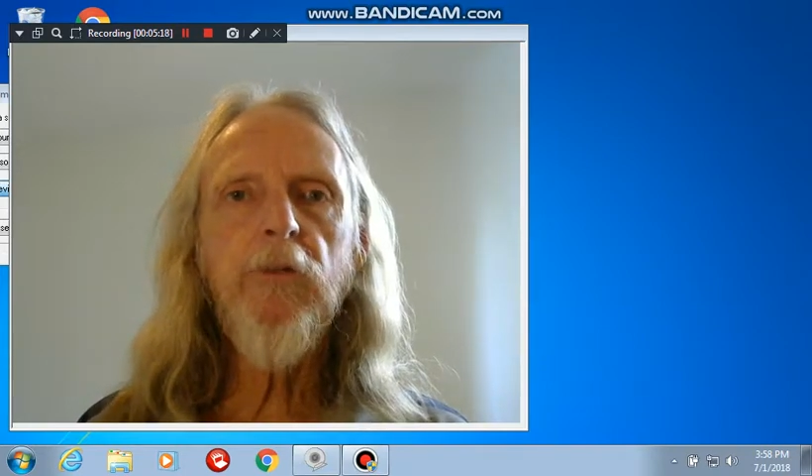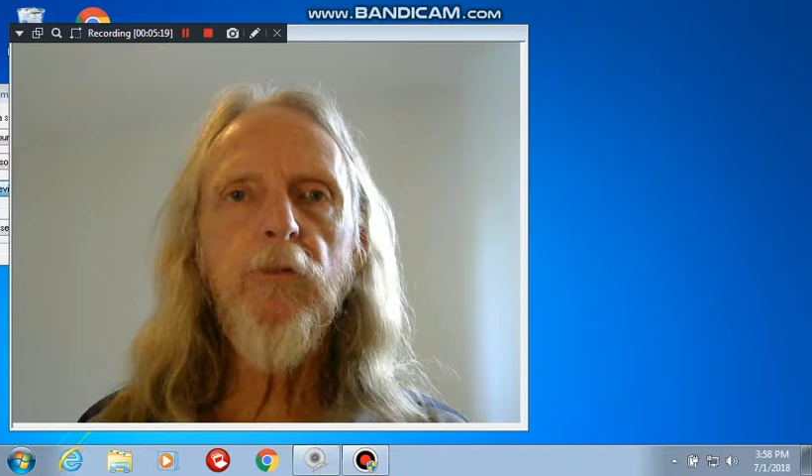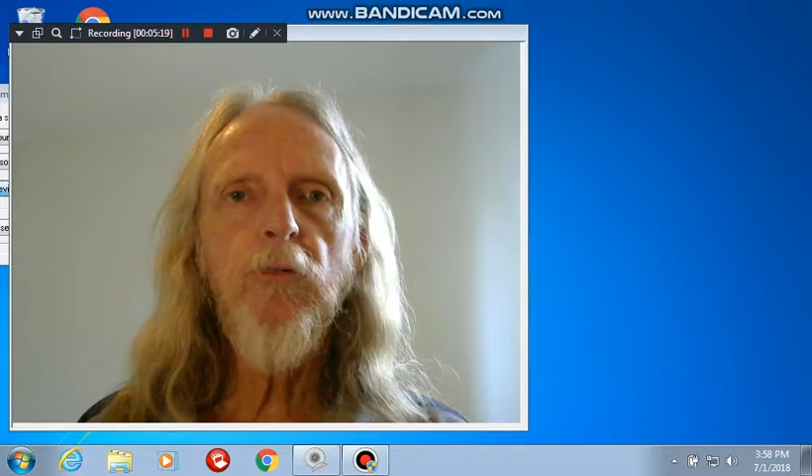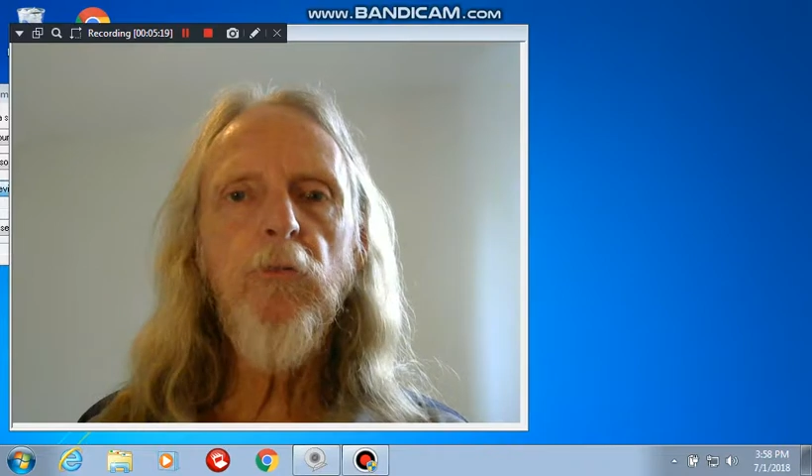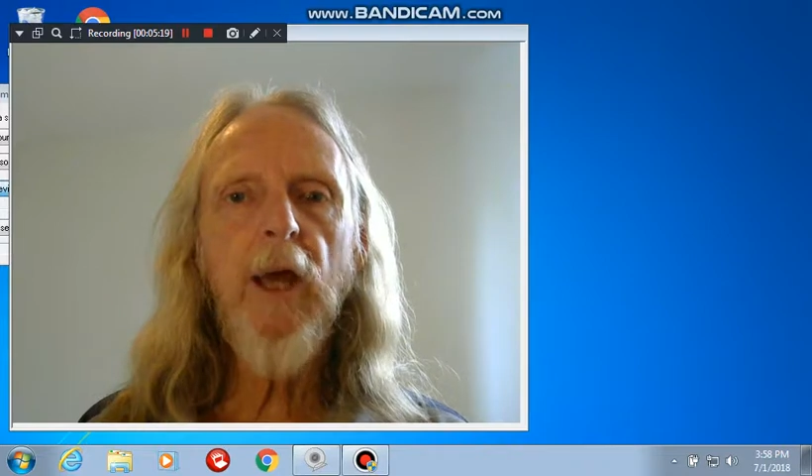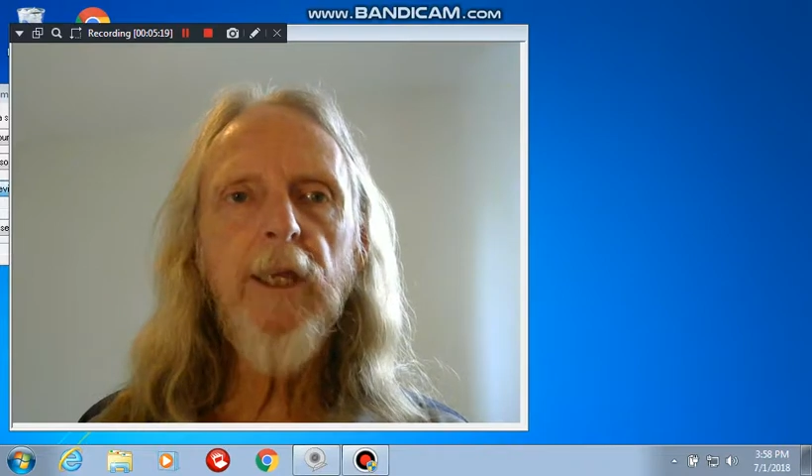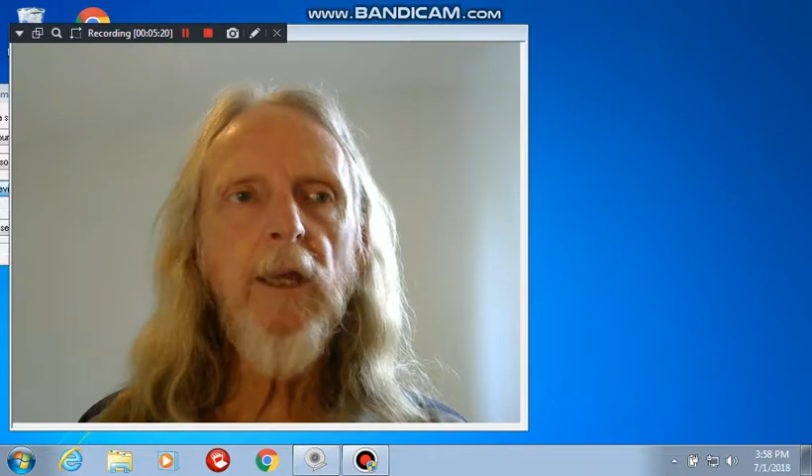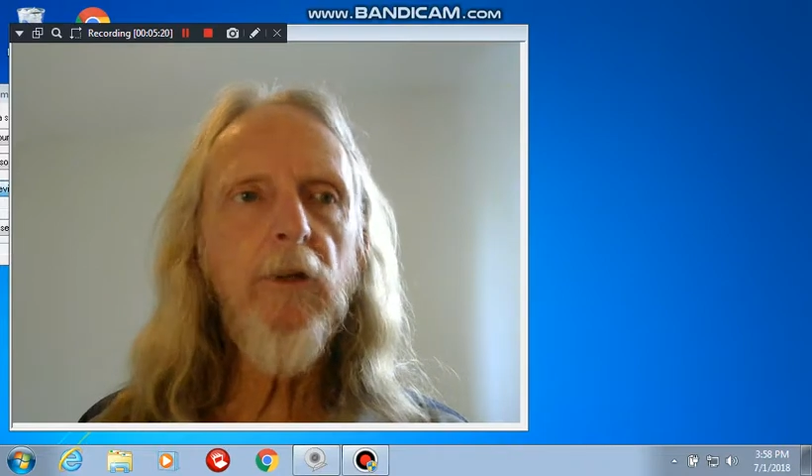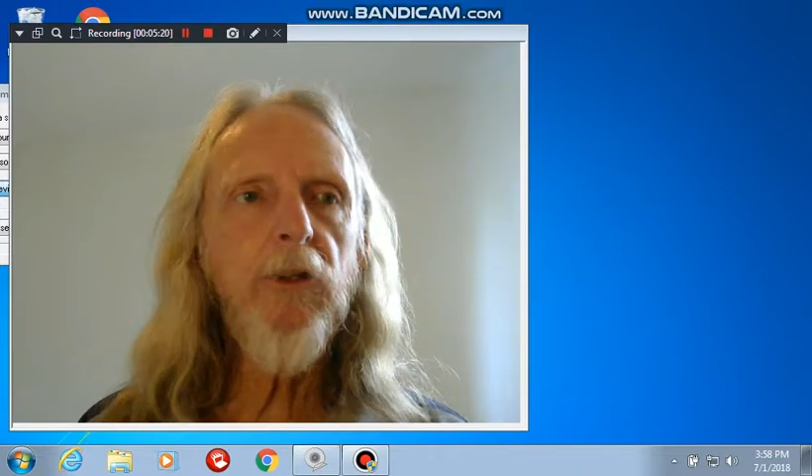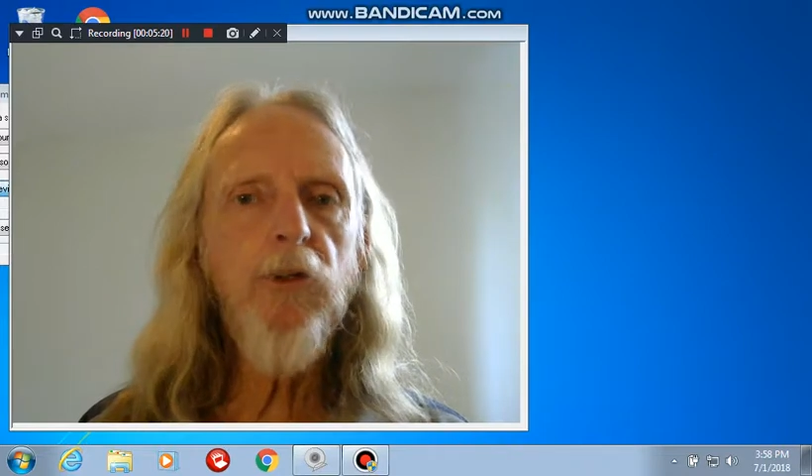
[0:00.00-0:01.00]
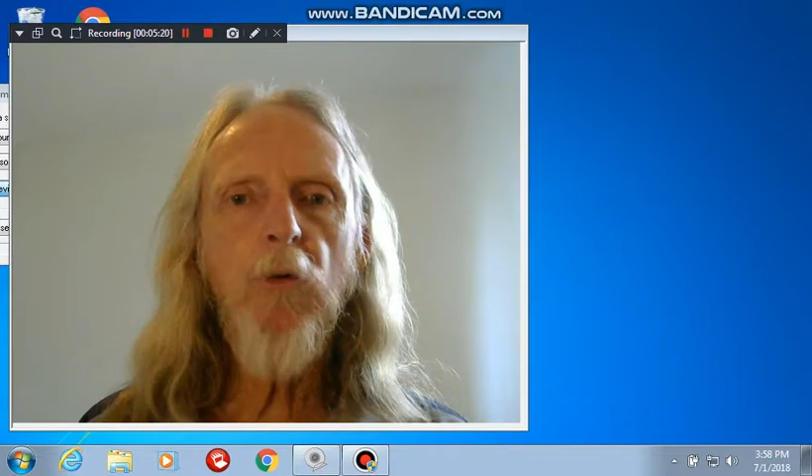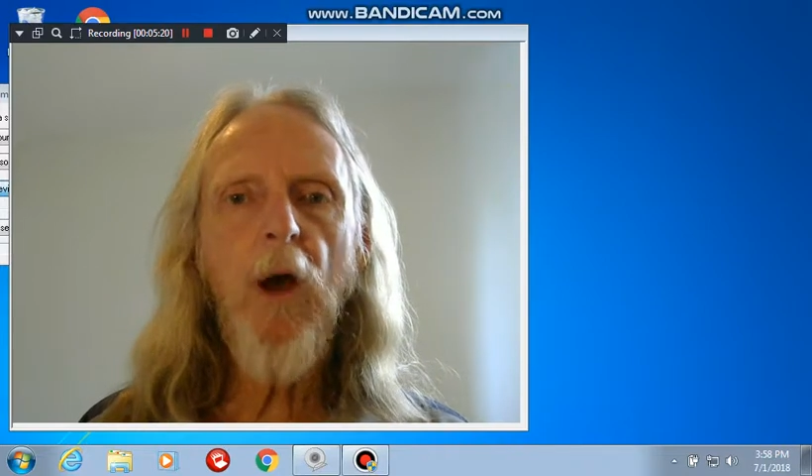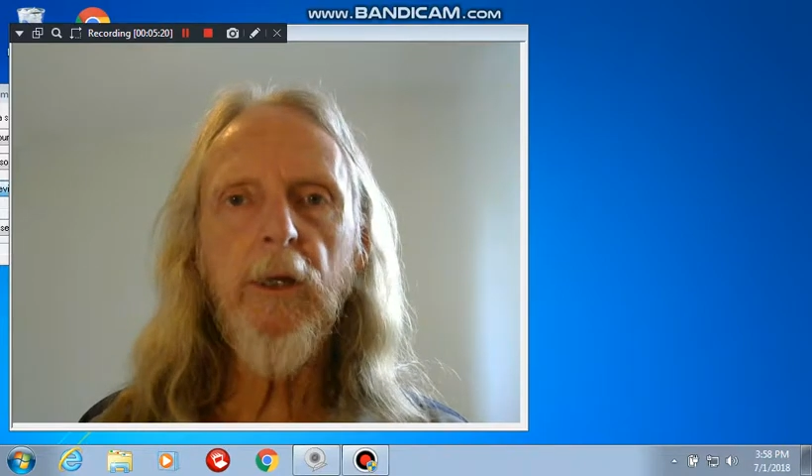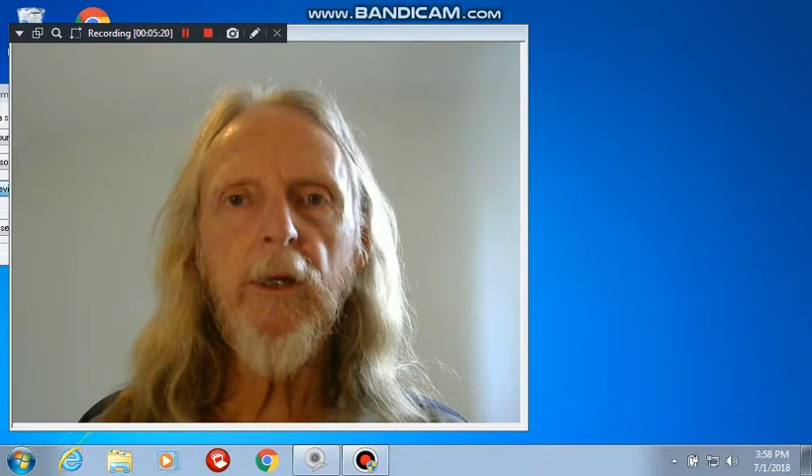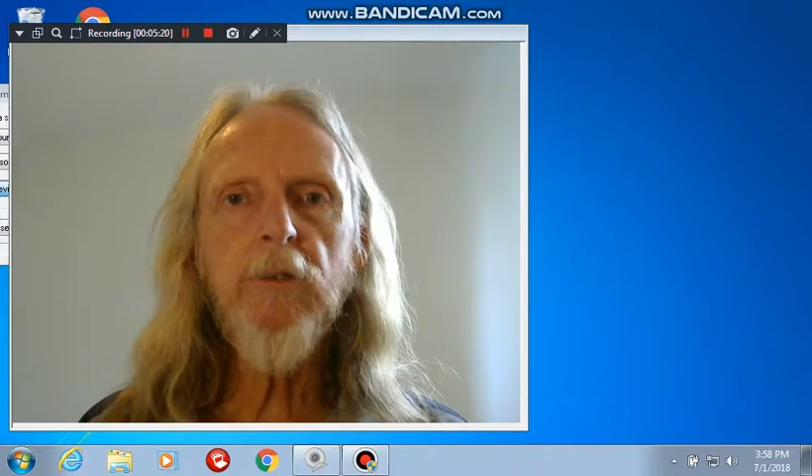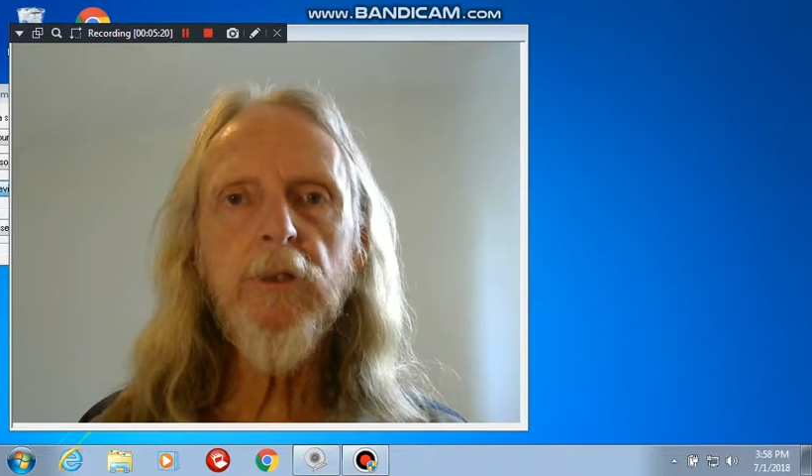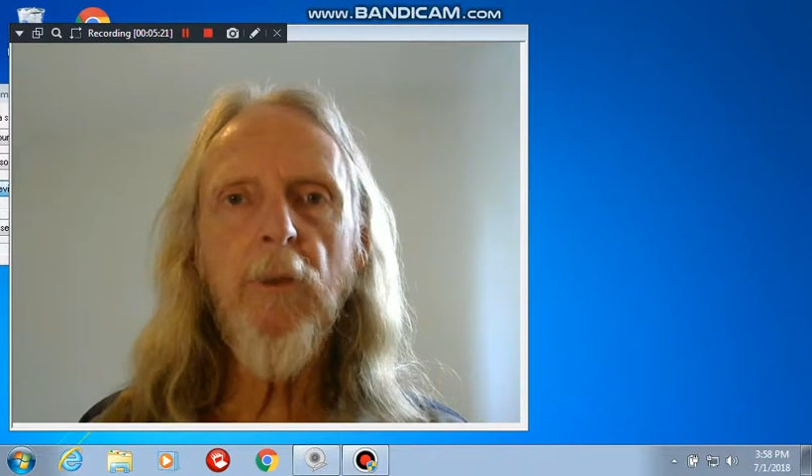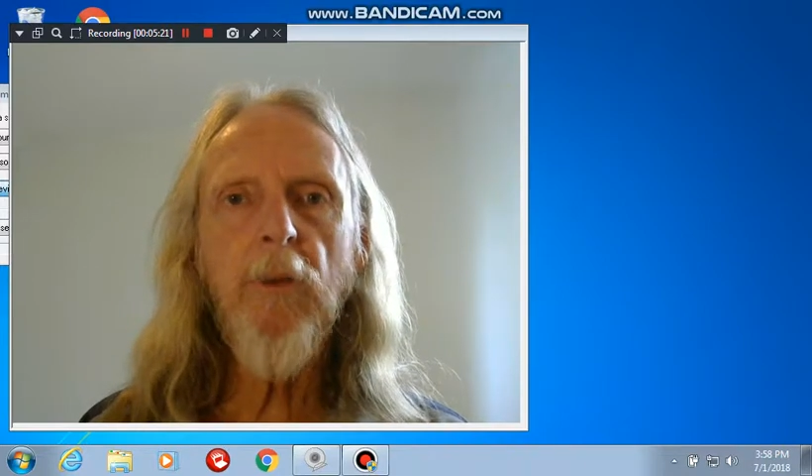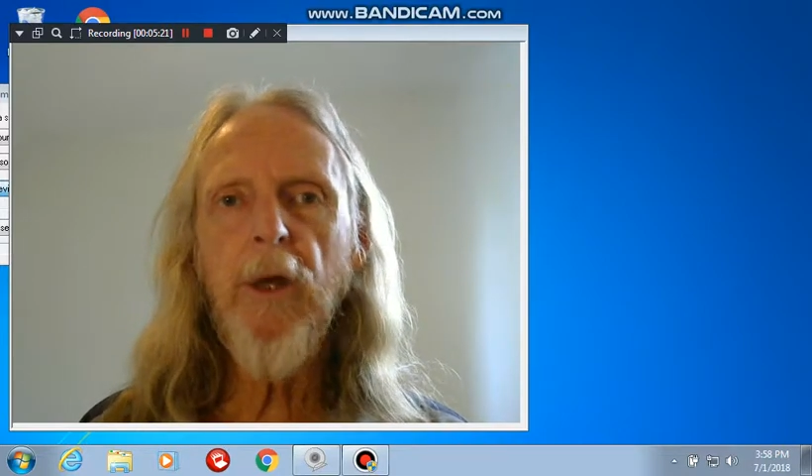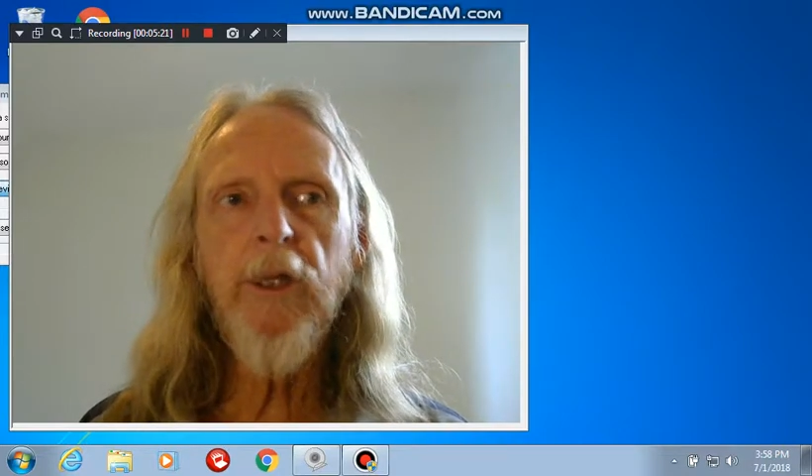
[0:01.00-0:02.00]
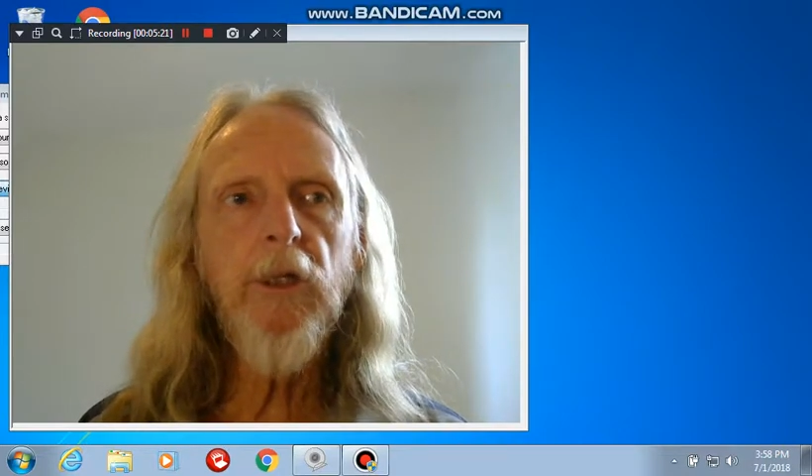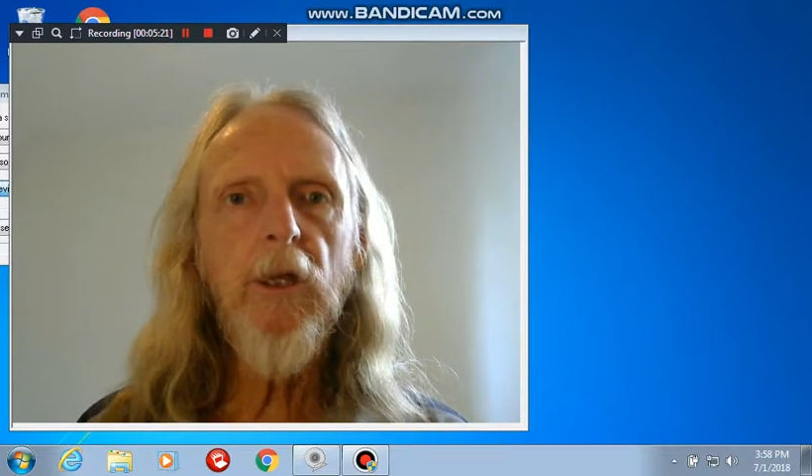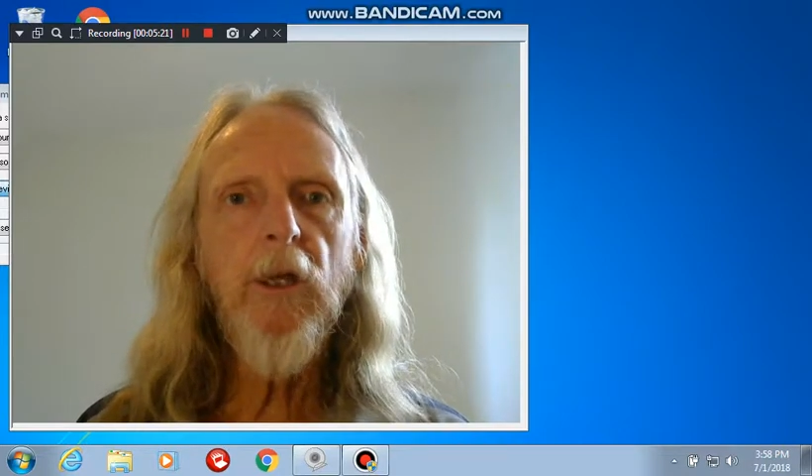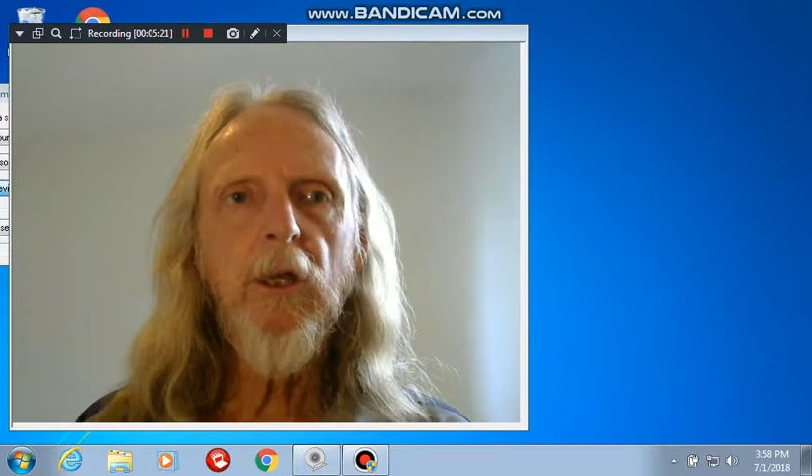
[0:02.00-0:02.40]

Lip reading: do not kill, and you go out and kill somebody,